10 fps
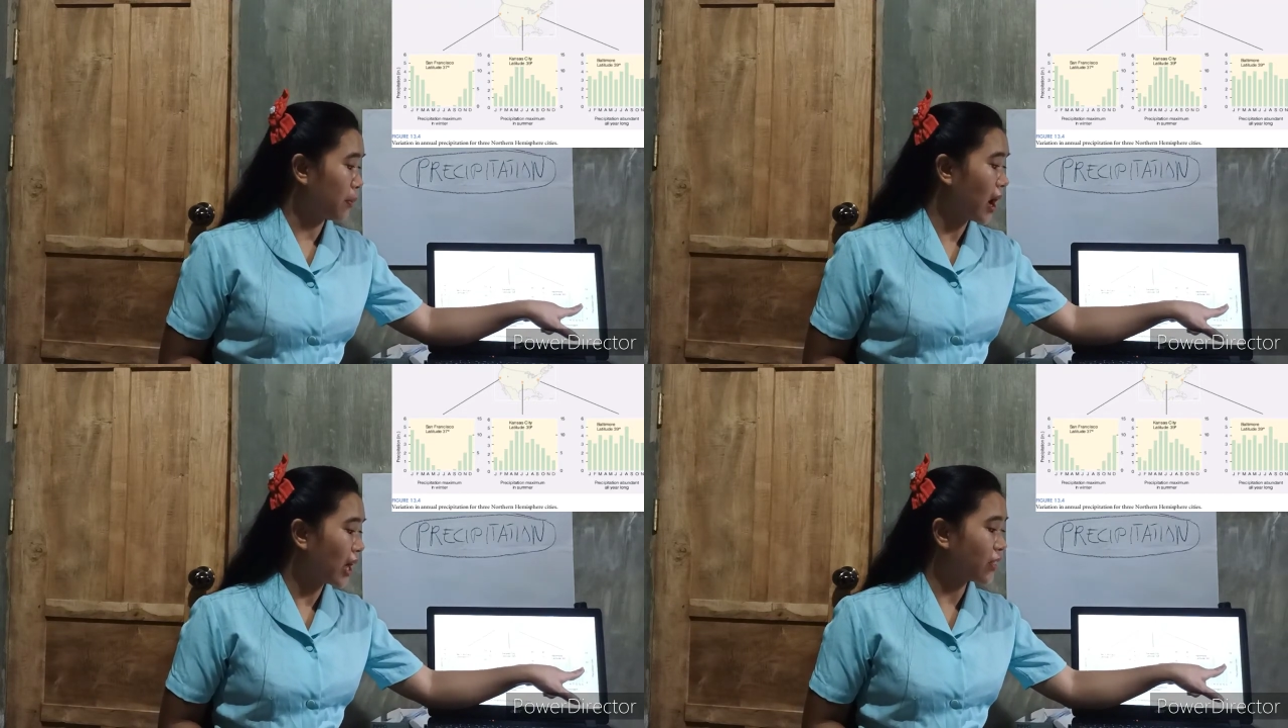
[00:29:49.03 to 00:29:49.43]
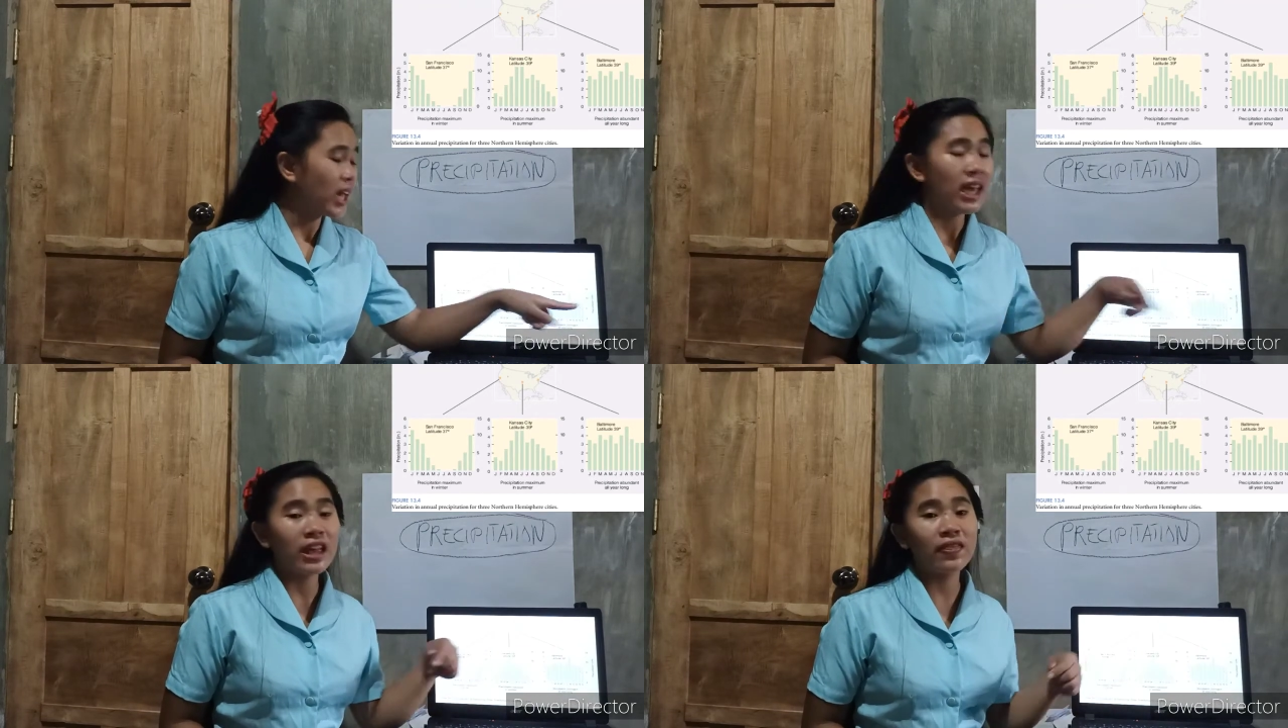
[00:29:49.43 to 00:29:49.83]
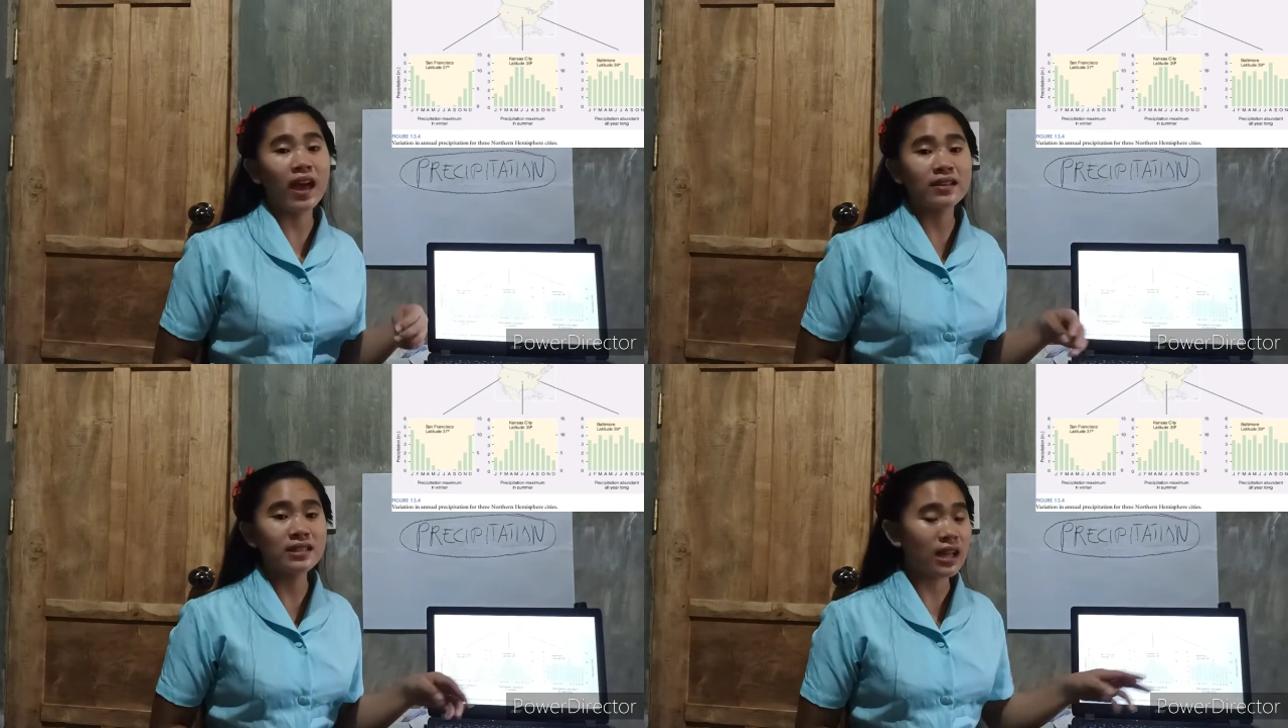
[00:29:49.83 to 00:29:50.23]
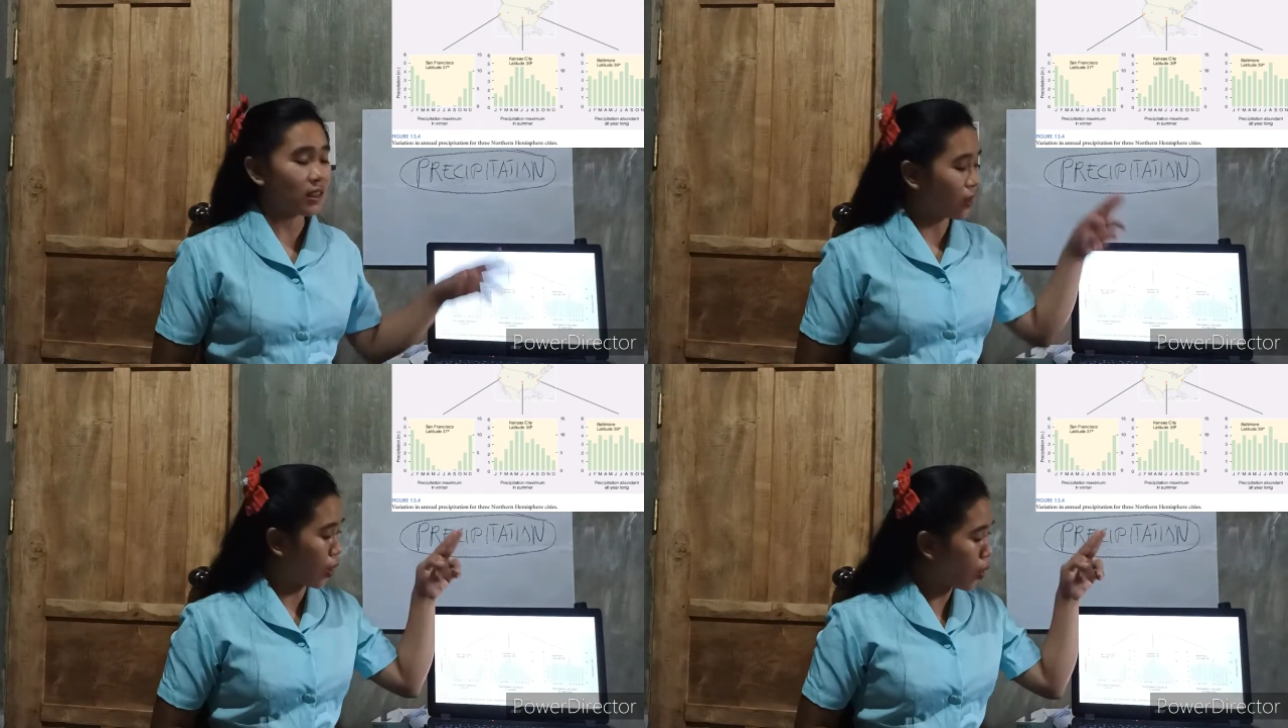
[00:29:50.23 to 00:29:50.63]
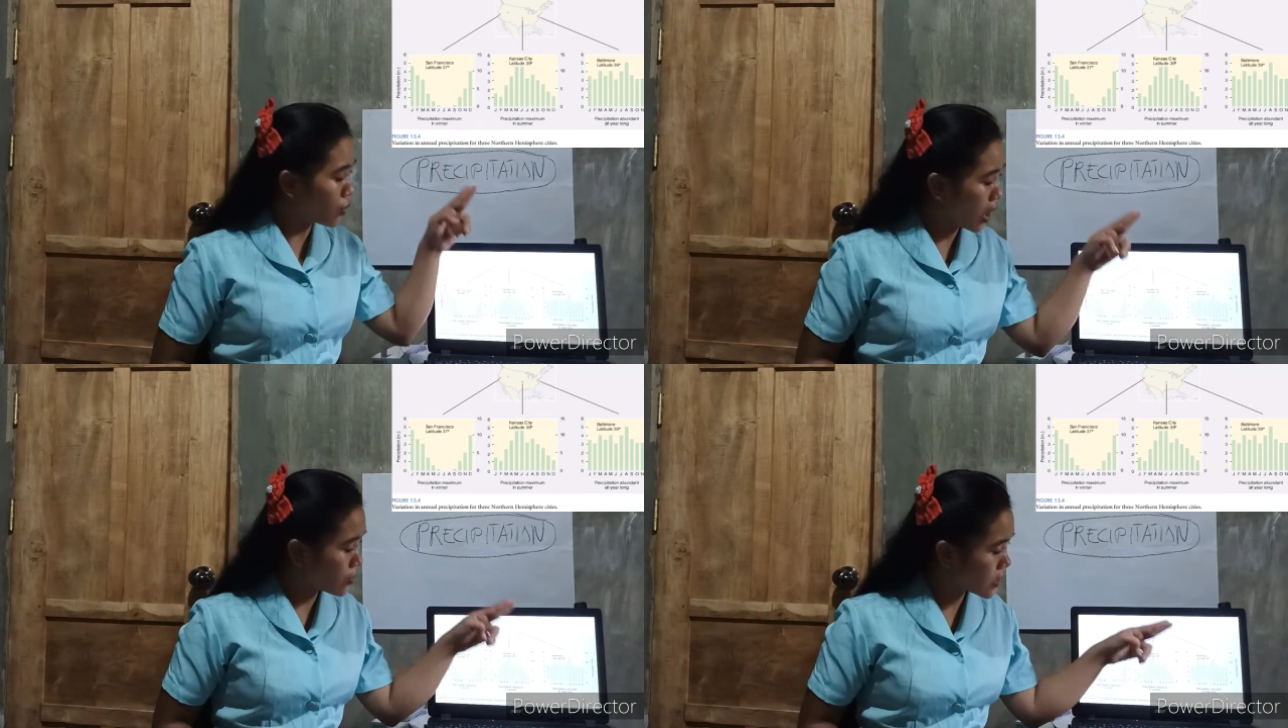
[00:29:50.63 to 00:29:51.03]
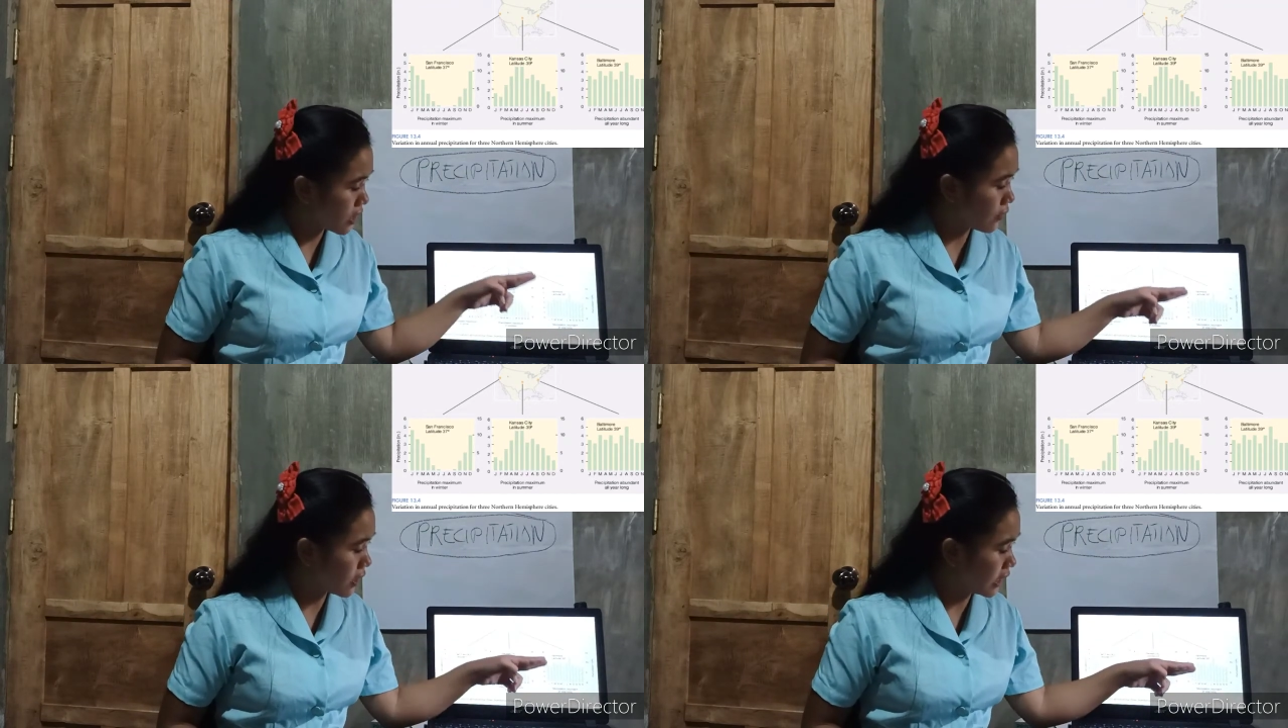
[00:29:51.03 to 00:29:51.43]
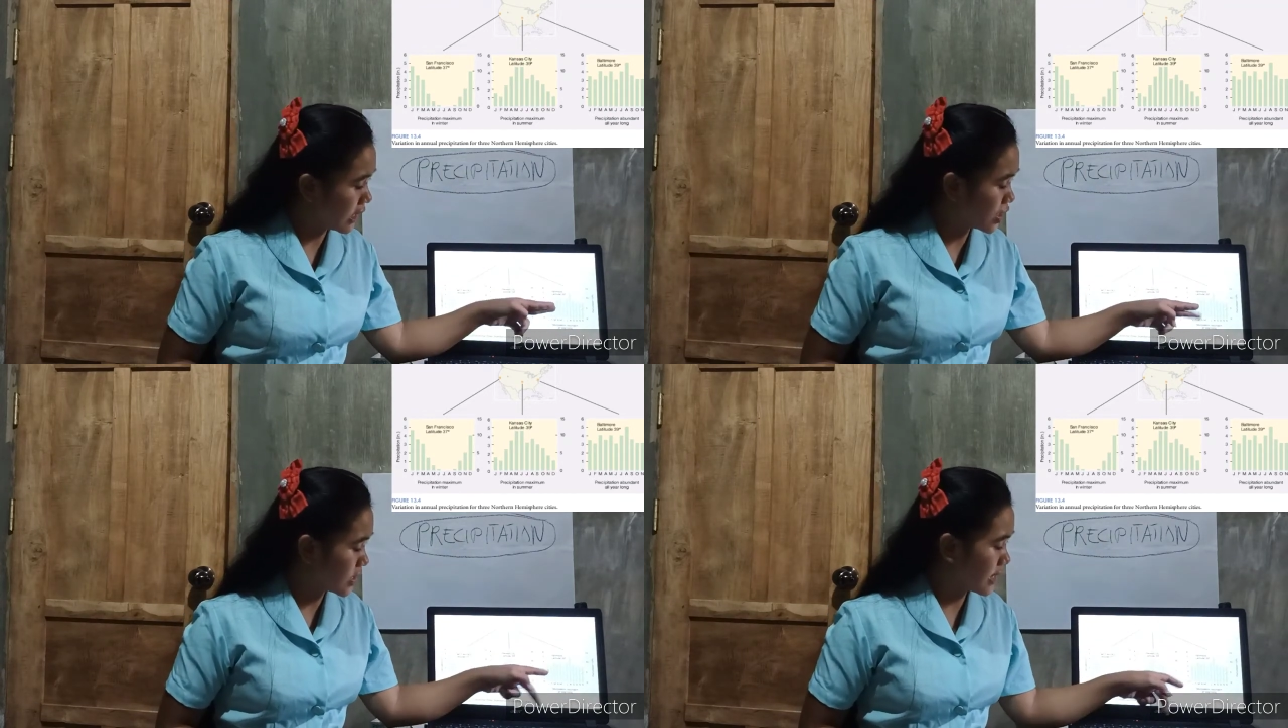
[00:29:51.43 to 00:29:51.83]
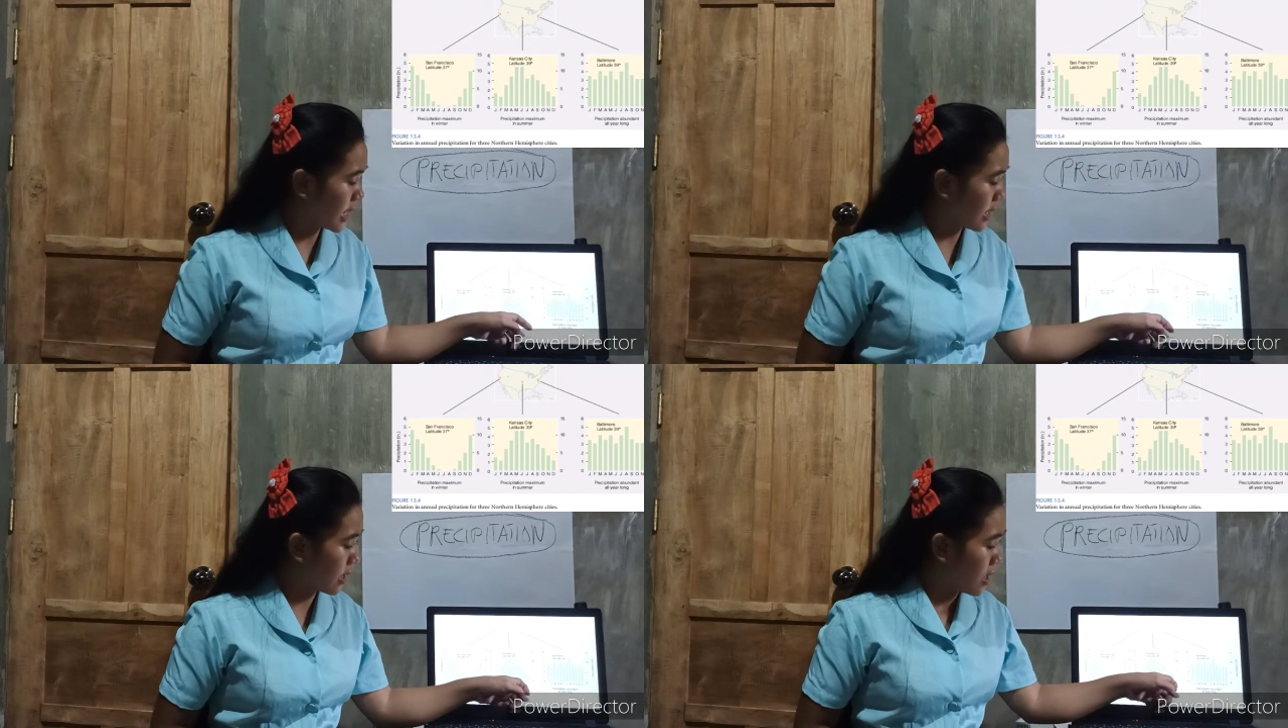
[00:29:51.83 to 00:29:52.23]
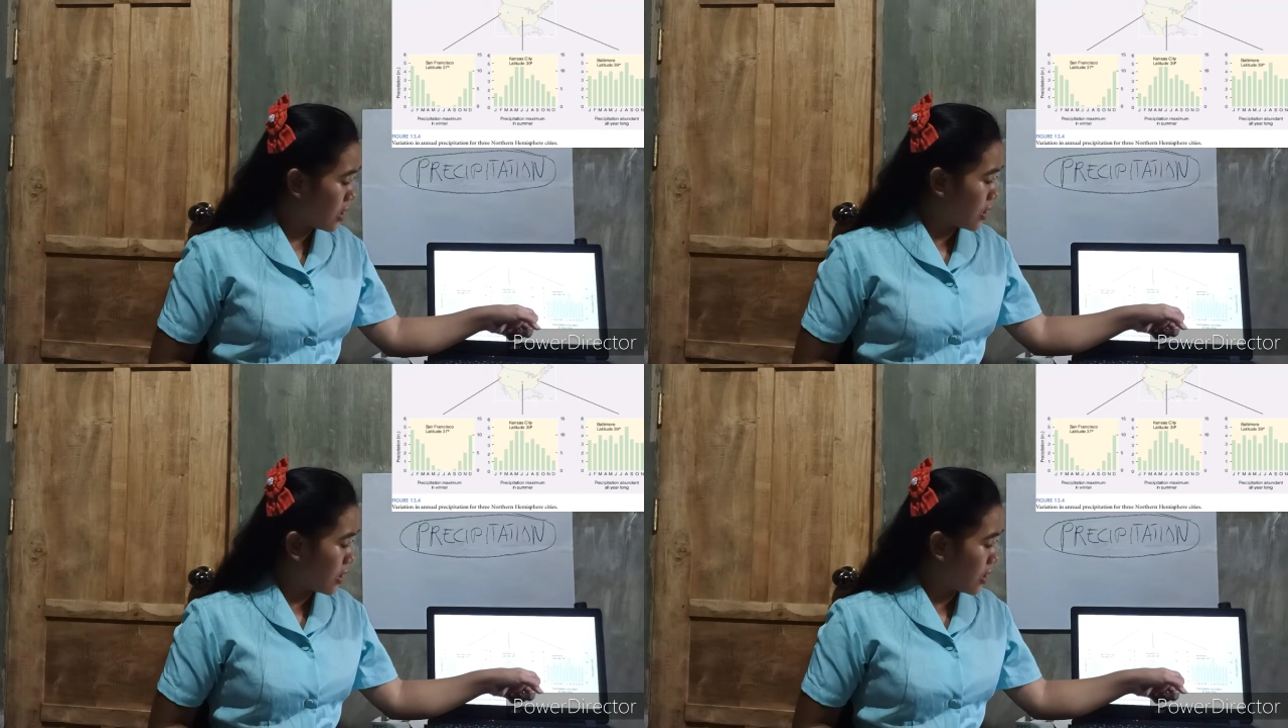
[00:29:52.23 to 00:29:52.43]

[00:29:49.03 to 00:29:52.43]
but it does not go down severely just like